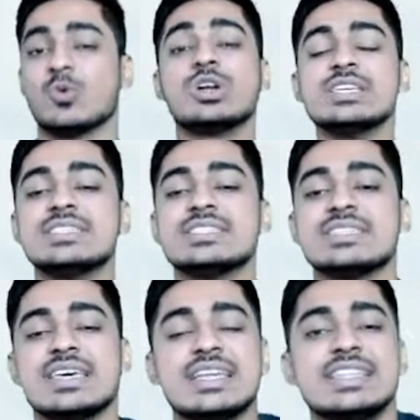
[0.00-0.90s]
What is
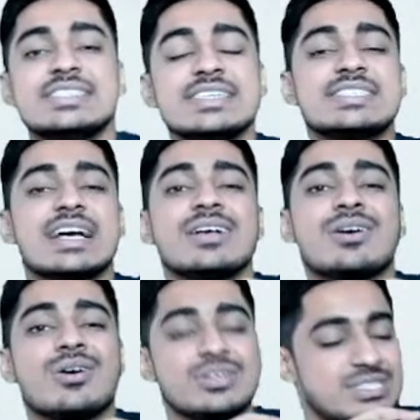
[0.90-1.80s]
this? This is
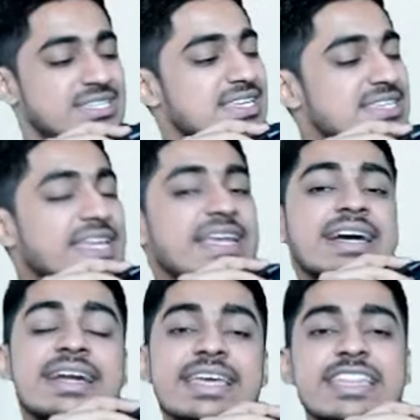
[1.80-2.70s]
sunk cost. This is
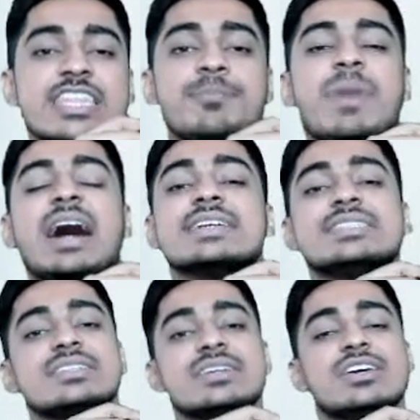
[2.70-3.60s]
incurred in the
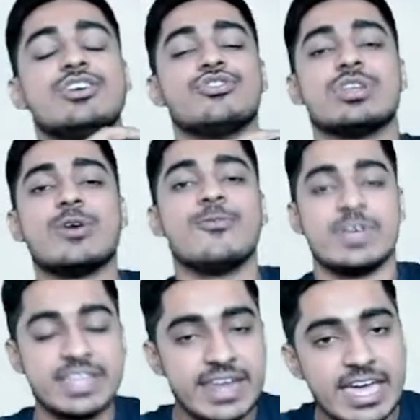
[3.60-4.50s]
past. So now
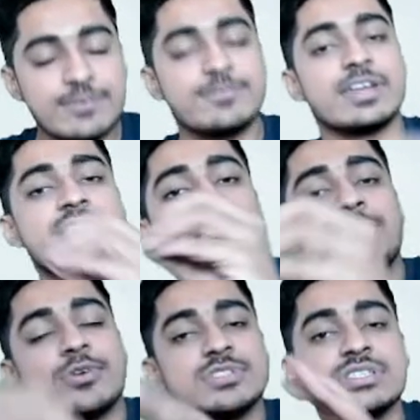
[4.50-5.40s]
whether I further
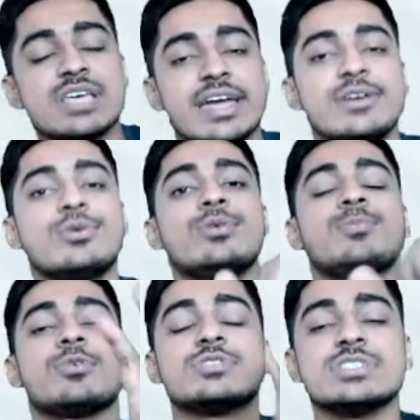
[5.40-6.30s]
process, I
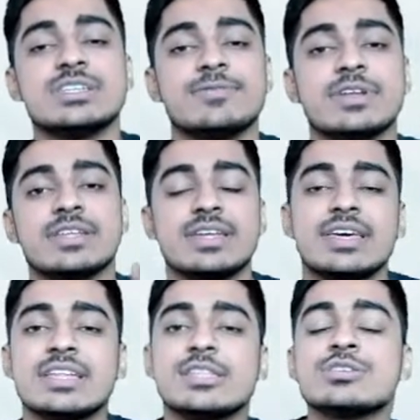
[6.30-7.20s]
don't process it further.
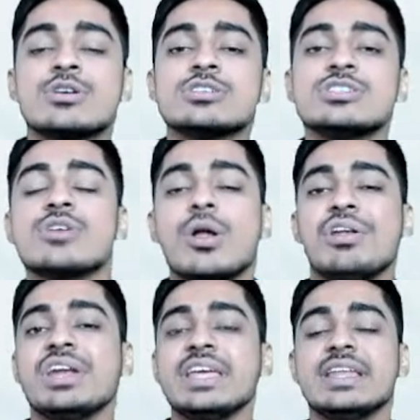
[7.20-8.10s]
This cost is
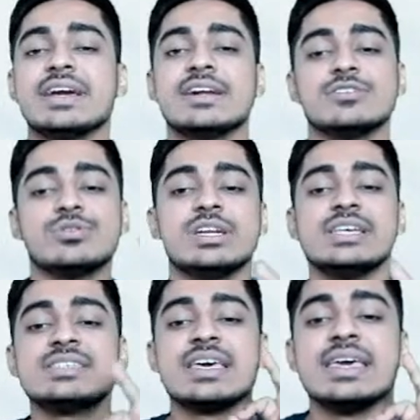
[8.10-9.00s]
already incurred. So it
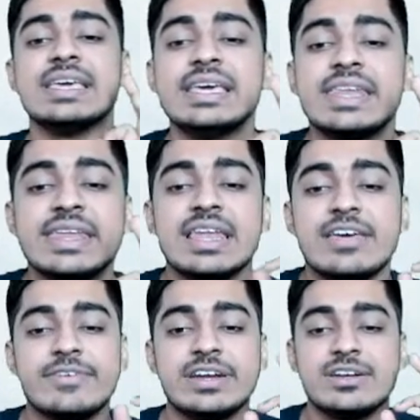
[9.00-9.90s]
is
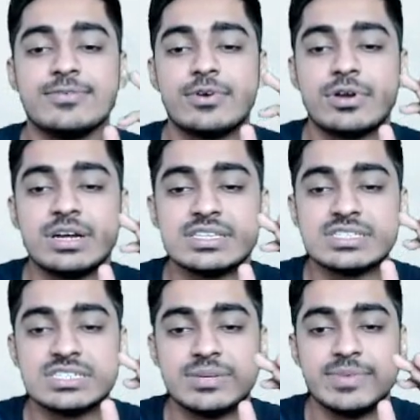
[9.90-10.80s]
irrelevant for
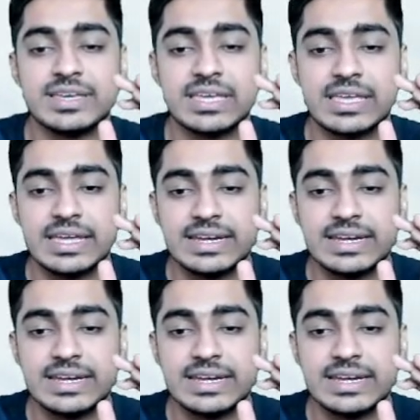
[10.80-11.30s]
decision making.